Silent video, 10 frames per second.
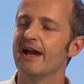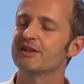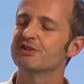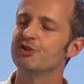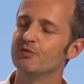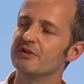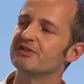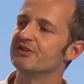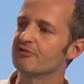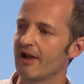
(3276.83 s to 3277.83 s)
As
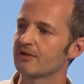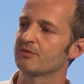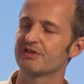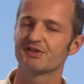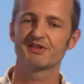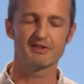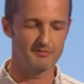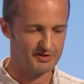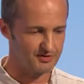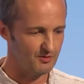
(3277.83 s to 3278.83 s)
humans interact with the
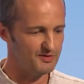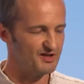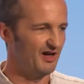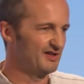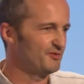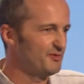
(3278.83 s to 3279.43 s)
system, it's always us.